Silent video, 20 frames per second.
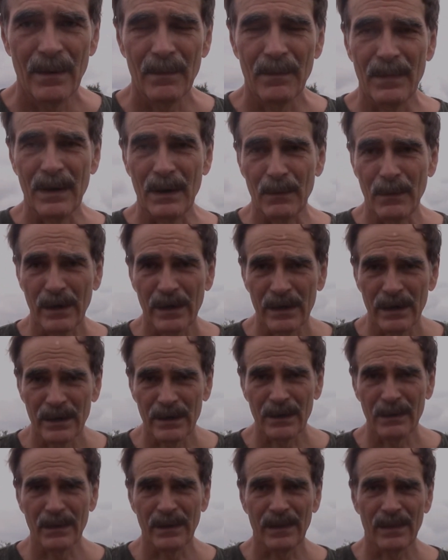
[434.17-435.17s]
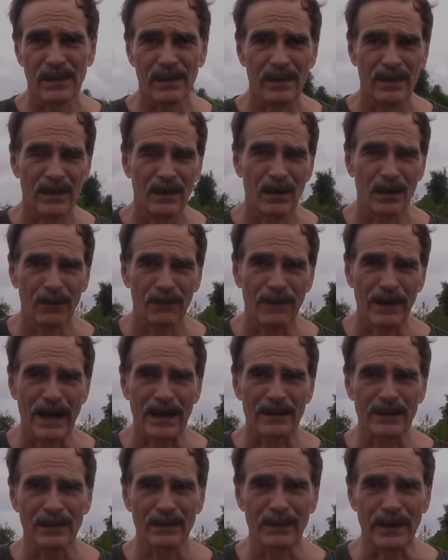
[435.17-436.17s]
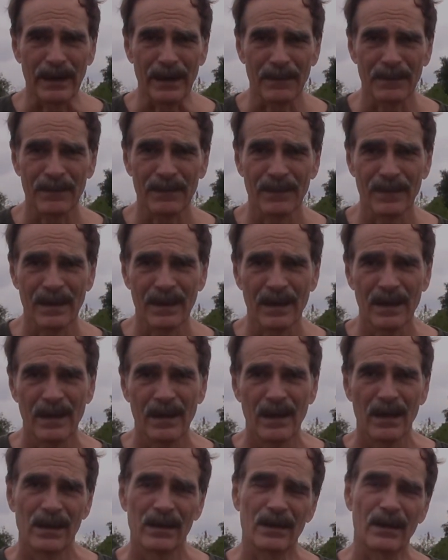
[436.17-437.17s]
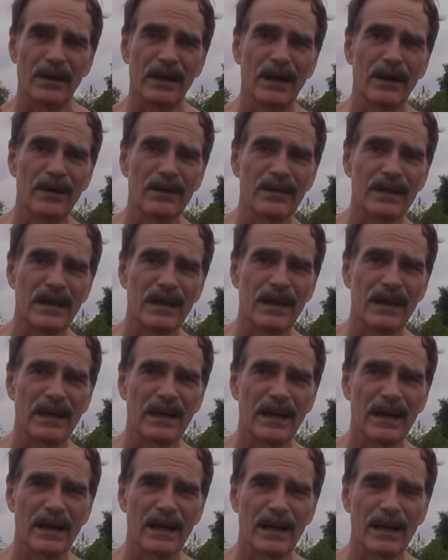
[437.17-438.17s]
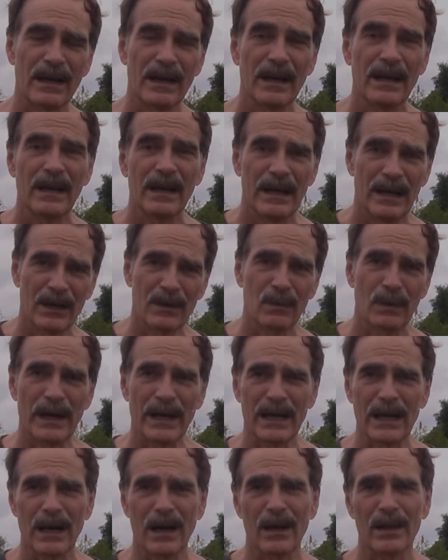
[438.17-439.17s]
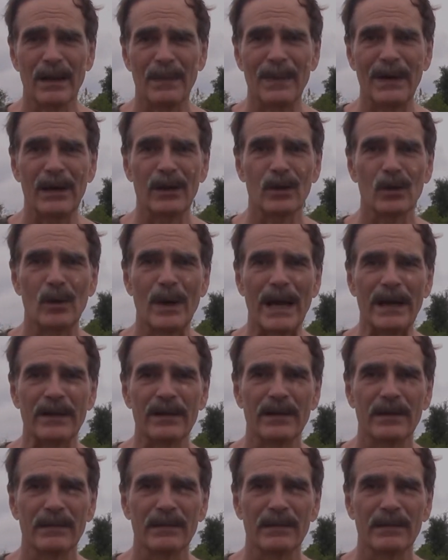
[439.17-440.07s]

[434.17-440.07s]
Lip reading: But we're going to do it the old-fashioned way. So here's what I call the pirouette.